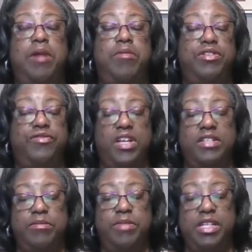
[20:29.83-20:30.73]
How much
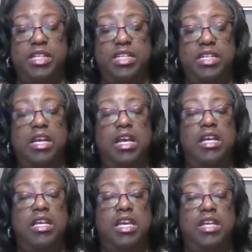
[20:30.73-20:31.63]
flexibility
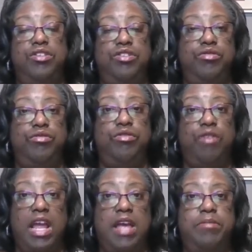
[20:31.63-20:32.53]
can you
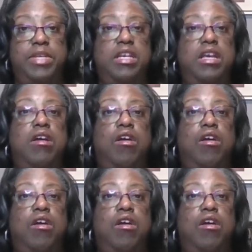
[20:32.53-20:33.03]
grant me?